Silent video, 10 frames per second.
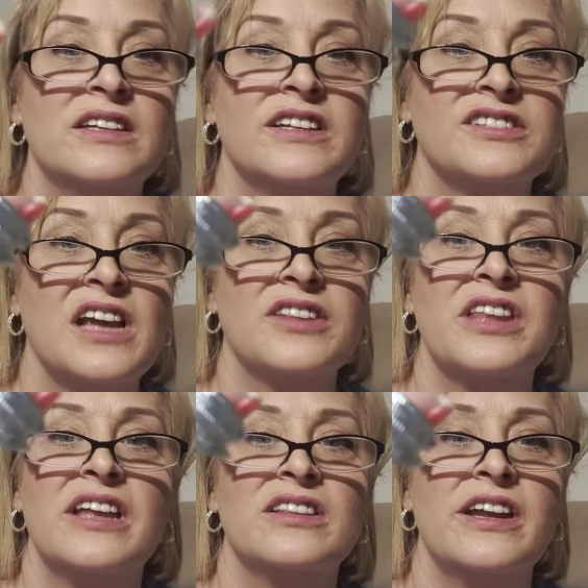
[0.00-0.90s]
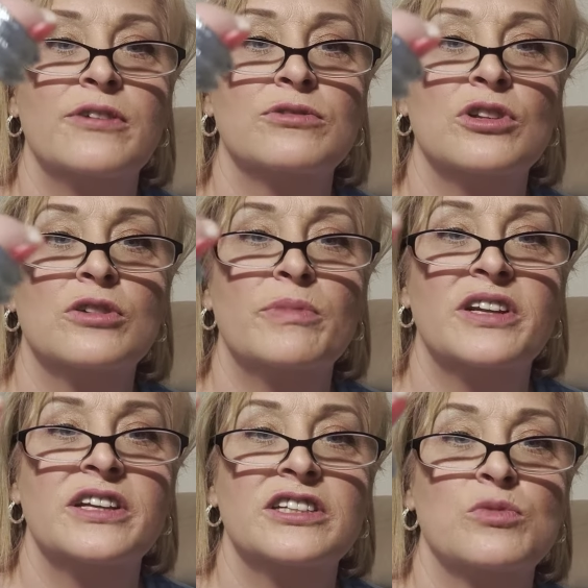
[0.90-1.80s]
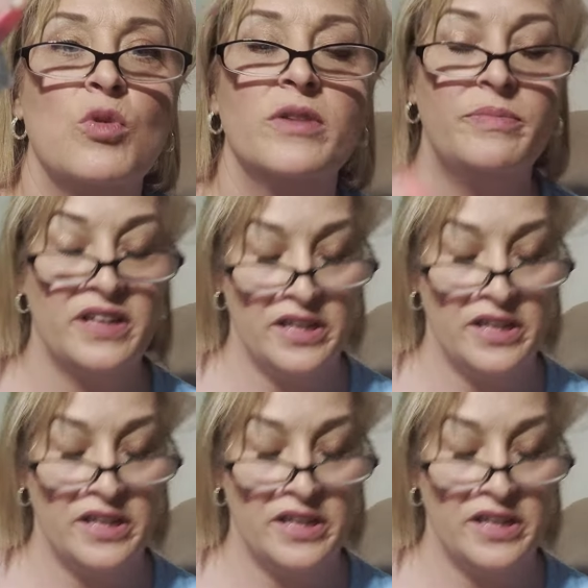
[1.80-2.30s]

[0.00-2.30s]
It's got that layered look, but it is one